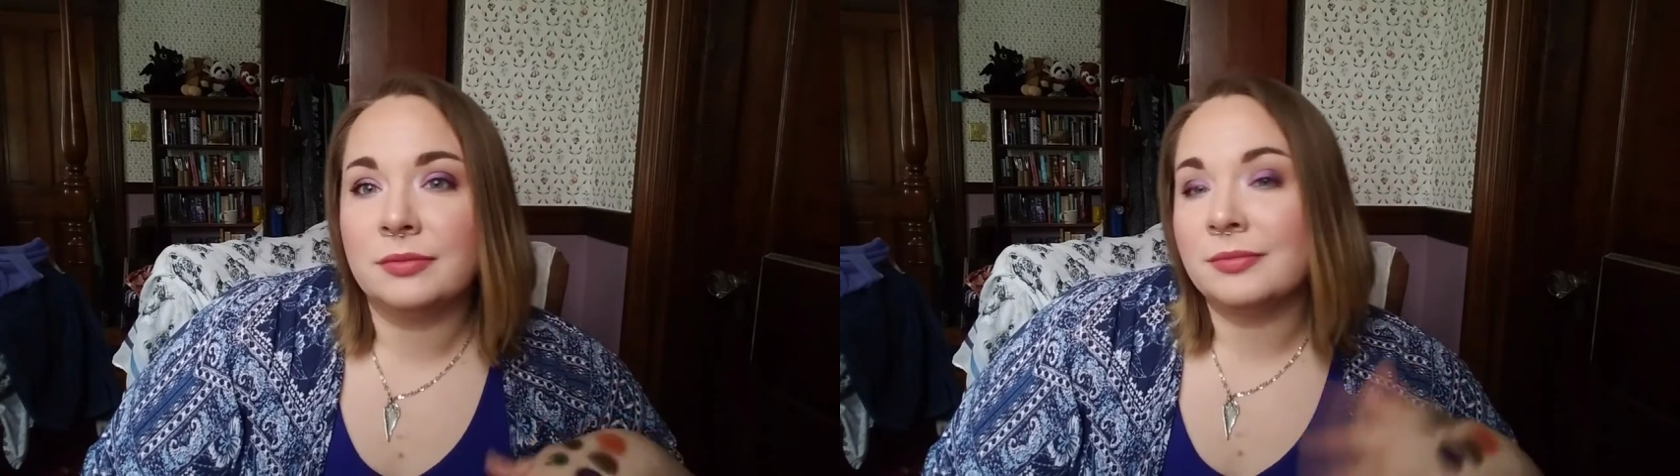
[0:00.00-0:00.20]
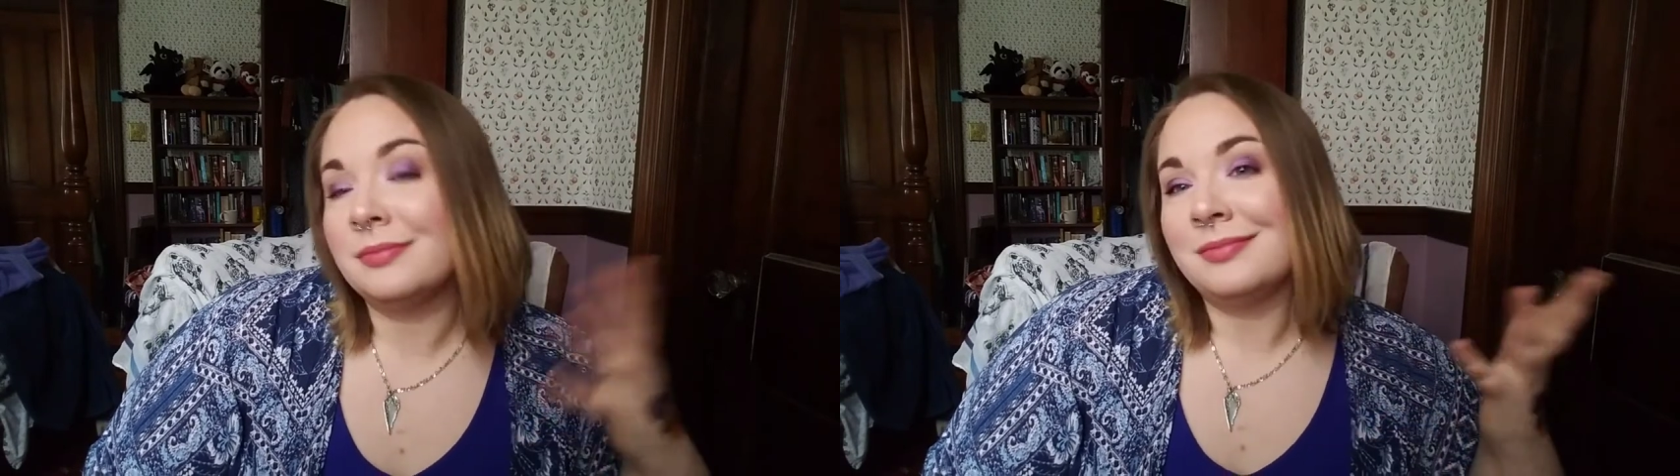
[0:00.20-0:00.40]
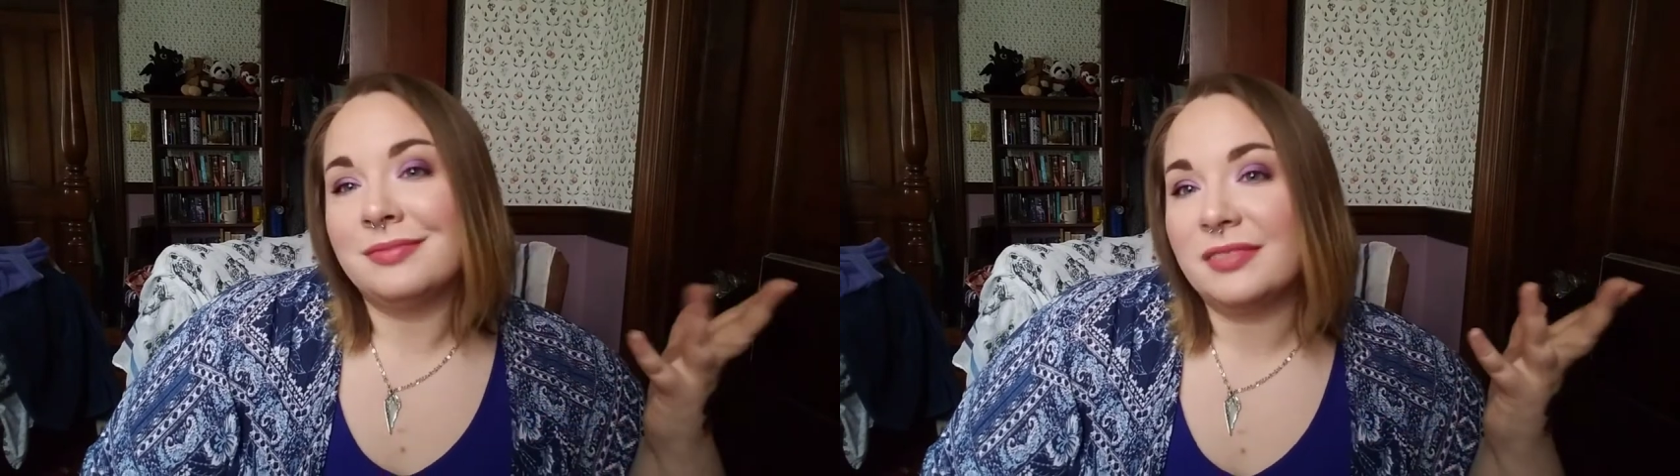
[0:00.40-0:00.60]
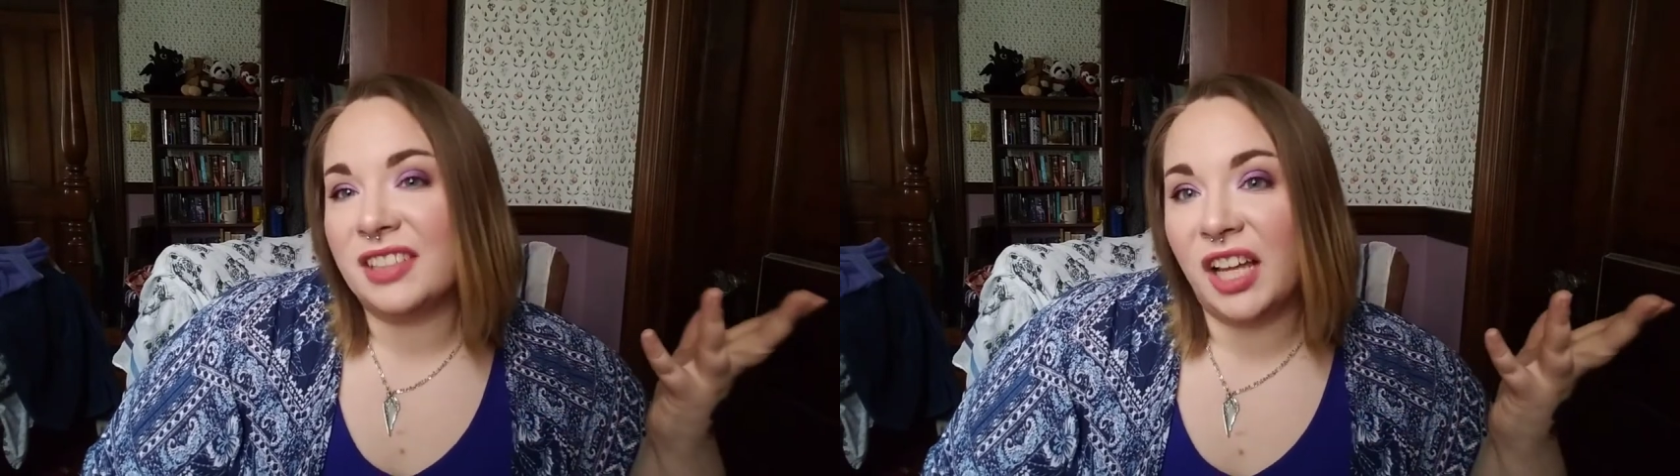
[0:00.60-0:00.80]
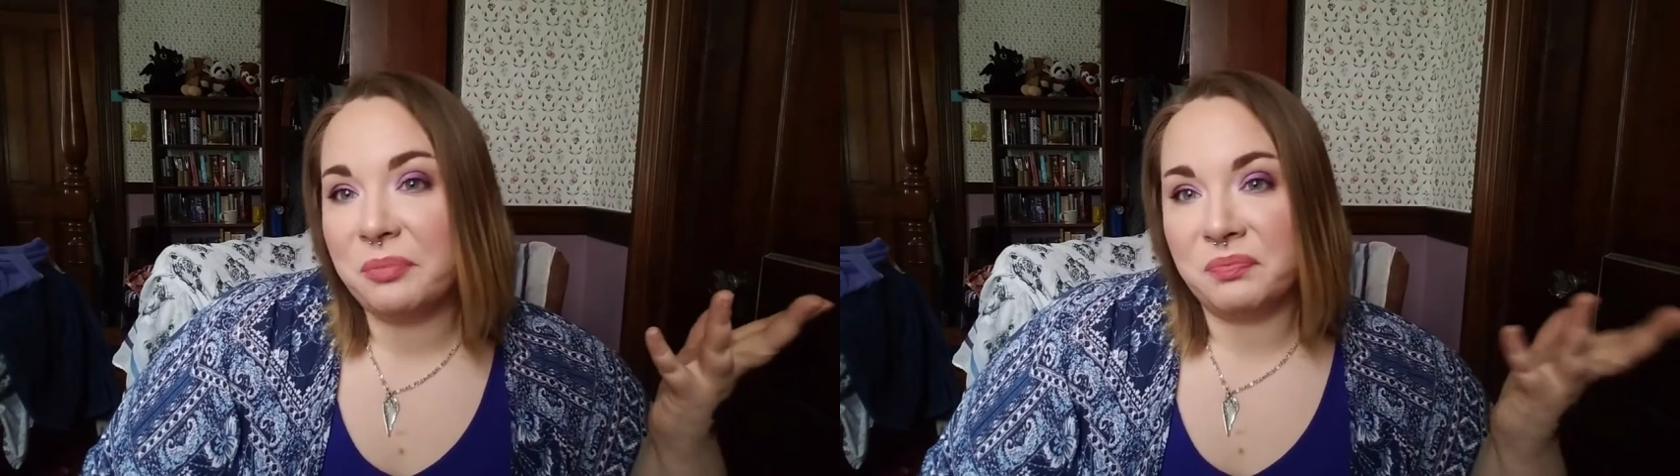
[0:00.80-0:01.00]
know.
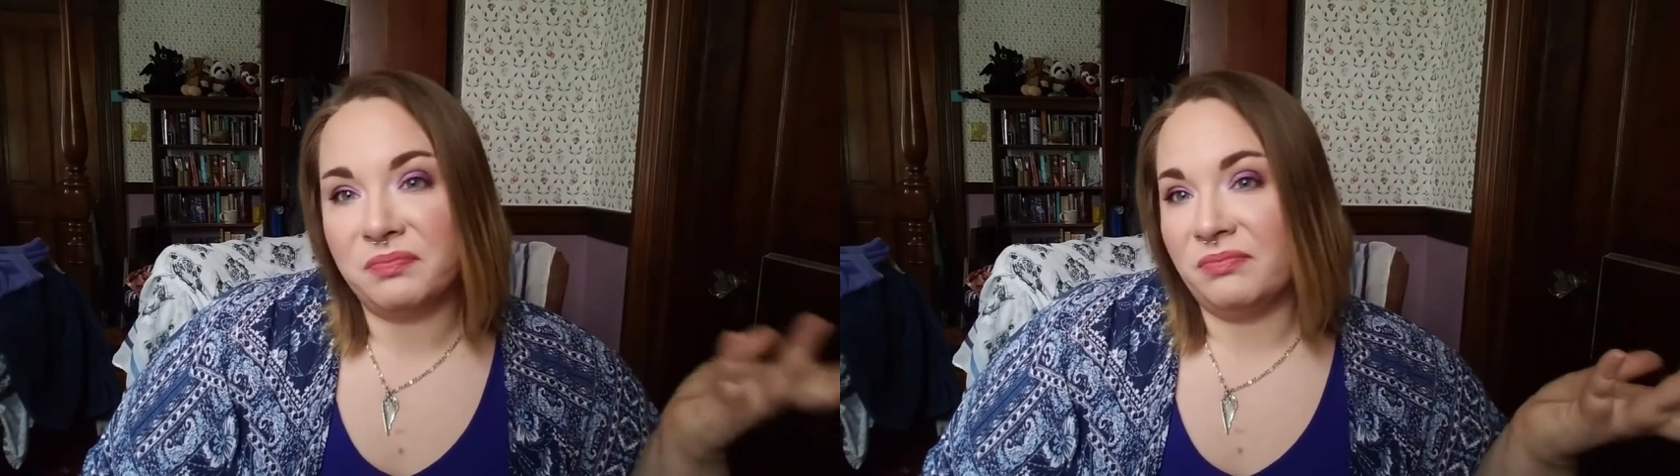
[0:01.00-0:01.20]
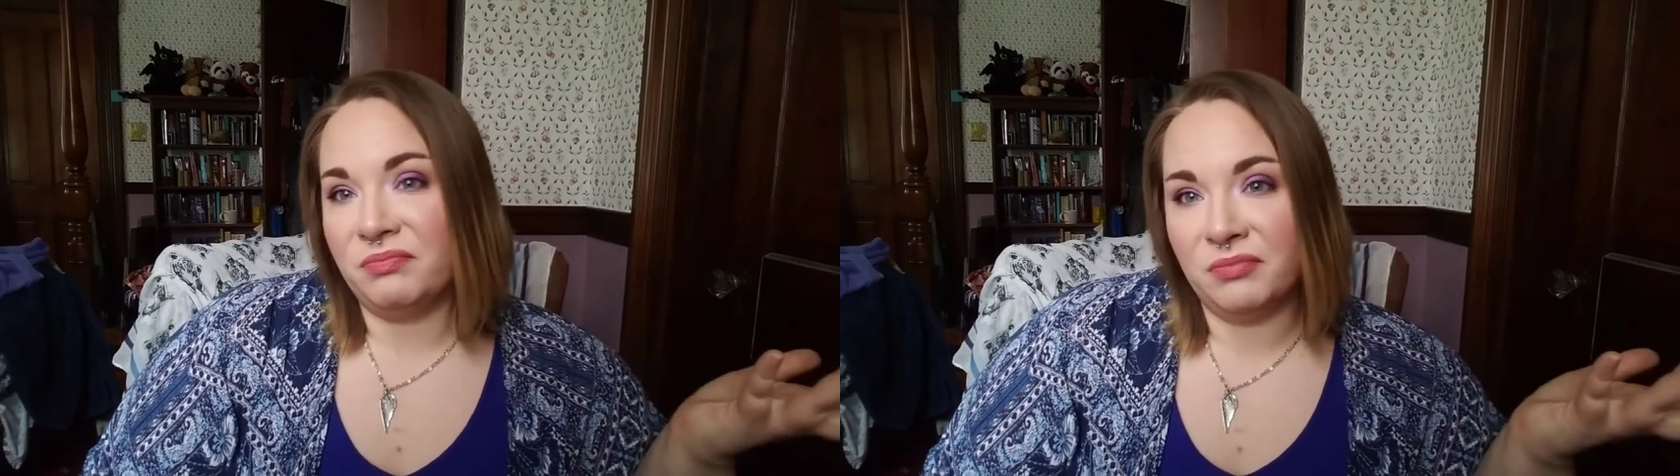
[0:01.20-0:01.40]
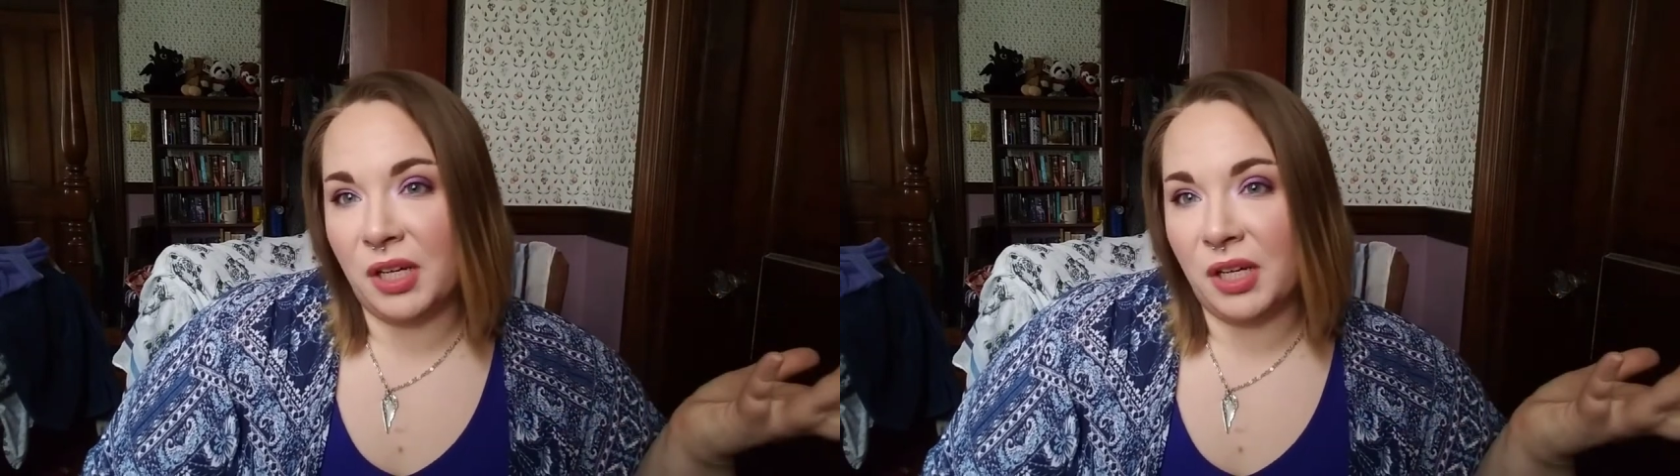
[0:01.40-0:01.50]
I'm winging it.